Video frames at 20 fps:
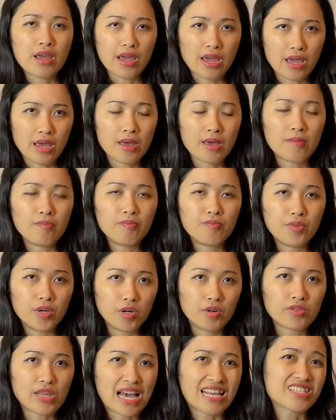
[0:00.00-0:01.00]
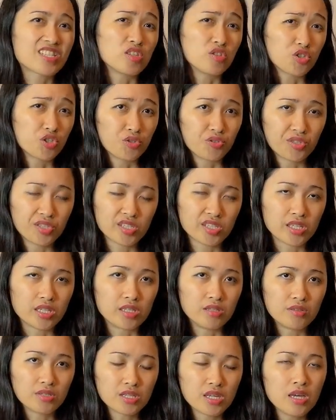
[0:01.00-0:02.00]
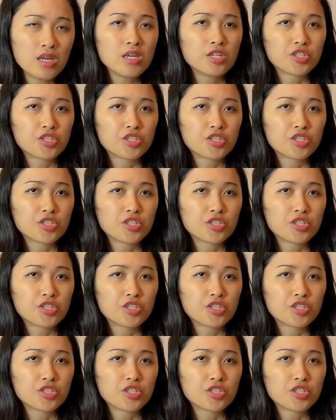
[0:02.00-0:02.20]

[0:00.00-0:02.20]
and build that social skills.